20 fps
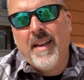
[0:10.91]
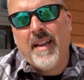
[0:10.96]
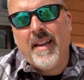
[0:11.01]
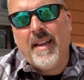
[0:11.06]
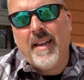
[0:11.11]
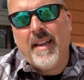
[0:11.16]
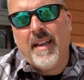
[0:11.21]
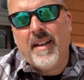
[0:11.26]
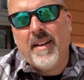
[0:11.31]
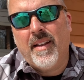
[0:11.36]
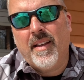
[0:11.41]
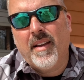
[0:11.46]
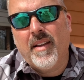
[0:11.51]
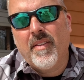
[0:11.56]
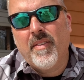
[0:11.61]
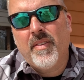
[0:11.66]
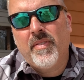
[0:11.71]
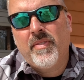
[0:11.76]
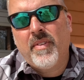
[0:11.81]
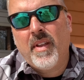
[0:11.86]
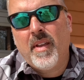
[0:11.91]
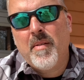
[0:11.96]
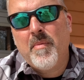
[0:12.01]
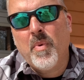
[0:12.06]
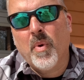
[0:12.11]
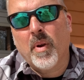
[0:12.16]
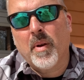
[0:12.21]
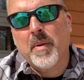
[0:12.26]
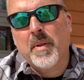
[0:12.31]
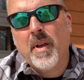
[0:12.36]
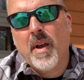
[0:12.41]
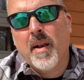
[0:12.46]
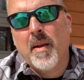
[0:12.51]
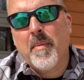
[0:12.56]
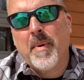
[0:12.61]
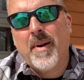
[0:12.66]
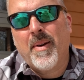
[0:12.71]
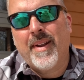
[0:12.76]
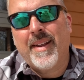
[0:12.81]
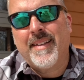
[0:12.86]
and this time we're going to talk
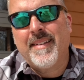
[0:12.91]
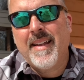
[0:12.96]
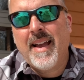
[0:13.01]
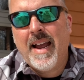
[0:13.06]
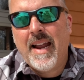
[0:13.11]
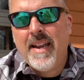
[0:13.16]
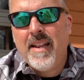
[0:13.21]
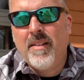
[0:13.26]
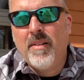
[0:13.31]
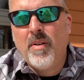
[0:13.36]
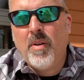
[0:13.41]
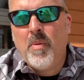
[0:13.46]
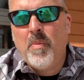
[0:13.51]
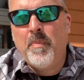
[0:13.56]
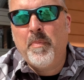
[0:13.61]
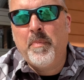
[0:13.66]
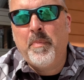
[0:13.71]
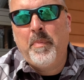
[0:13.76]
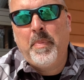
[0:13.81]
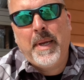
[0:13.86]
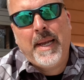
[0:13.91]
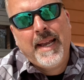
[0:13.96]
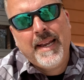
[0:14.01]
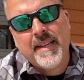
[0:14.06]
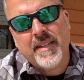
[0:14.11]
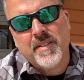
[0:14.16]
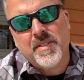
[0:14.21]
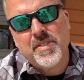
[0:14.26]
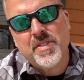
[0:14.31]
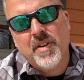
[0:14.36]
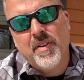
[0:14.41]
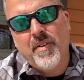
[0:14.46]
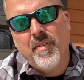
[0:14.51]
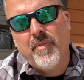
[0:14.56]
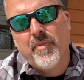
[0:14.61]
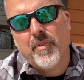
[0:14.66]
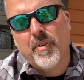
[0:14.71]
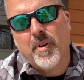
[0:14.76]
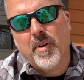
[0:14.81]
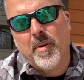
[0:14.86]
about a tiny little package
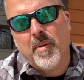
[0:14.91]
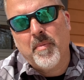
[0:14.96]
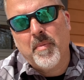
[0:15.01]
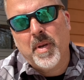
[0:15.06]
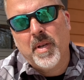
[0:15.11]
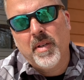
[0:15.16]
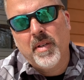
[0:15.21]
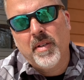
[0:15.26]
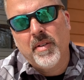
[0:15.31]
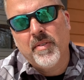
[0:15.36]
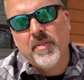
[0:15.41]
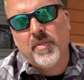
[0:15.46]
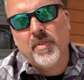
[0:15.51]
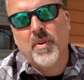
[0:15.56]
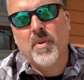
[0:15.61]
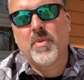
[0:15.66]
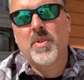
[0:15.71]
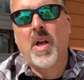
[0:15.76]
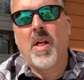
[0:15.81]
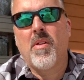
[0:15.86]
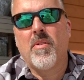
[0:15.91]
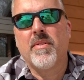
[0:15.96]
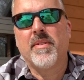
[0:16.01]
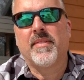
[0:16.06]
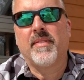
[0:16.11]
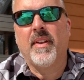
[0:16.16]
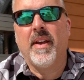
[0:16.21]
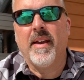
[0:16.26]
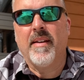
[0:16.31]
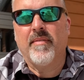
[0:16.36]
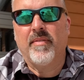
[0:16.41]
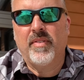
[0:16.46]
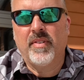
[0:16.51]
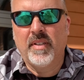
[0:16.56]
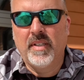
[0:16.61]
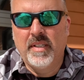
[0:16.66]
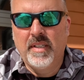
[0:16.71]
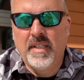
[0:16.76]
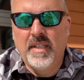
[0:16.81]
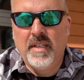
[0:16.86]
from Zero Tolerance Knives.
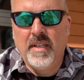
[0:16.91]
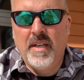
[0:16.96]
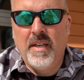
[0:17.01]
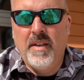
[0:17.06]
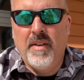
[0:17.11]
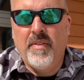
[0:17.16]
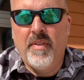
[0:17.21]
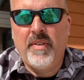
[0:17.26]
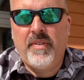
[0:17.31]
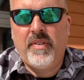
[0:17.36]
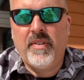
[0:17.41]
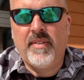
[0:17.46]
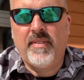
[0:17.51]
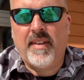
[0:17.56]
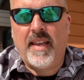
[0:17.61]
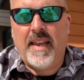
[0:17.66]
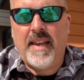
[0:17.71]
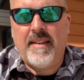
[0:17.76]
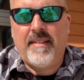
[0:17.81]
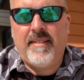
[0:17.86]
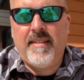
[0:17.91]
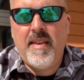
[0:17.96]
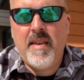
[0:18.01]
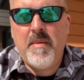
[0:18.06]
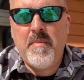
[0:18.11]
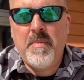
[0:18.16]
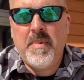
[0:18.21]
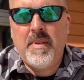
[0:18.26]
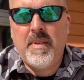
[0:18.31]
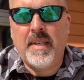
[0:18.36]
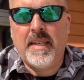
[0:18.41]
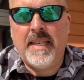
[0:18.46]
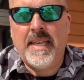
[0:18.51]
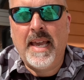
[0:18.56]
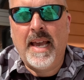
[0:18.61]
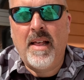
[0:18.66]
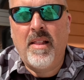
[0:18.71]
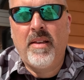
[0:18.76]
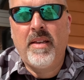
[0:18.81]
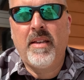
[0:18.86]
This is a Tim
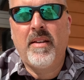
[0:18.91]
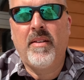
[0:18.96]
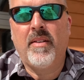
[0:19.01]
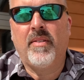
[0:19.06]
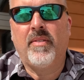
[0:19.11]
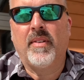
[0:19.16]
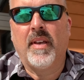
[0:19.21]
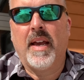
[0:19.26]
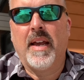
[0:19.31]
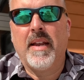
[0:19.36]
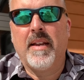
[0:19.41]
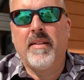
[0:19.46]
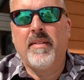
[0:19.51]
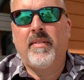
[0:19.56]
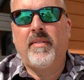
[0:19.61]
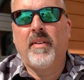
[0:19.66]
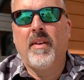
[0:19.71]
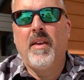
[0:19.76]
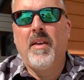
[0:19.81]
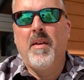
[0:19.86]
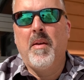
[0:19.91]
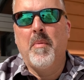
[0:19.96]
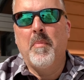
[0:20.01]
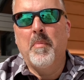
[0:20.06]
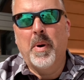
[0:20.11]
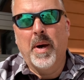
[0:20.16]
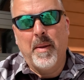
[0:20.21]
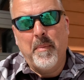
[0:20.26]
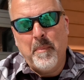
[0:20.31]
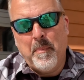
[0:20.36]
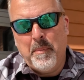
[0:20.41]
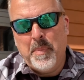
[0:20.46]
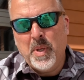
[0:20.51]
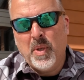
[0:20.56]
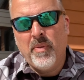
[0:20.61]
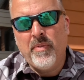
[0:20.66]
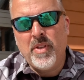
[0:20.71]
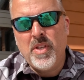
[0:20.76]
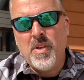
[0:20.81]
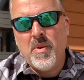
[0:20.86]
Galyean Designs, but
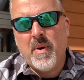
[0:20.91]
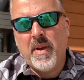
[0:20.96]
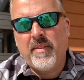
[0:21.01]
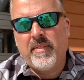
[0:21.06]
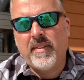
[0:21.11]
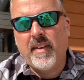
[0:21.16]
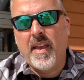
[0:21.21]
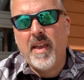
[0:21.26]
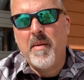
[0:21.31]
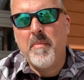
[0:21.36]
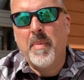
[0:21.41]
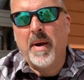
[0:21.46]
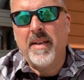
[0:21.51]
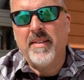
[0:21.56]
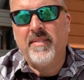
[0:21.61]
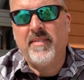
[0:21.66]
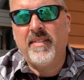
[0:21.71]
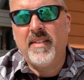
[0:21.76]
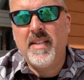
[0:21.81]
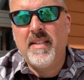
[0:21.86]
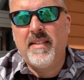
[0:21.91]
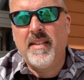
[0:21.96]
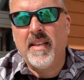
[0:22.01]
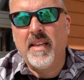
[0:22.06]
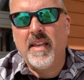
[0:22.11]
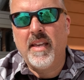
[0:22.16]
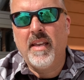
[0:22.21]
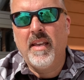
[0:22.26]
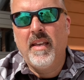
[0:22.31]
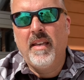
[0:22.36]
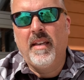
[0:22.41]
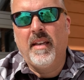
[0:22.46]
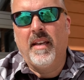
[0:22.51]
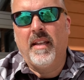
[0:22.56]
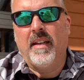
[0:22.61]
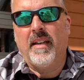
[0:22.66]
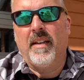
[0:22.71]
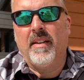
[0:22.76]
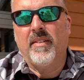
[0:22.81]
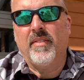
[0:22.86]
built in the USA by ZT,
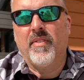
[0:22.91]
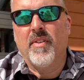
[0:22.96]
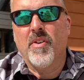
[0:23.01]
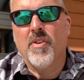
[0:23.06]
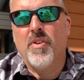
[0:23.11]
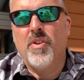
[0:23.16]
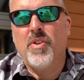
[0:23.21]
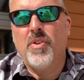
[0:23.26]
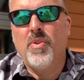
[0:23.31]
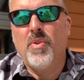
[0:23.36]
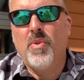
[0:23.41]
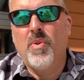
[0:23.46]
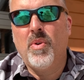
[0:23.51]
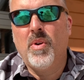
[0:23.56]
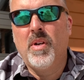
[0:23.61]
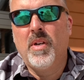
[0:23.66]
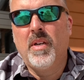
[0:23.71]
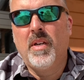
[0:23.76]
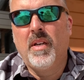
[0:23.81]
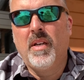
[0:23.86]
and it is their new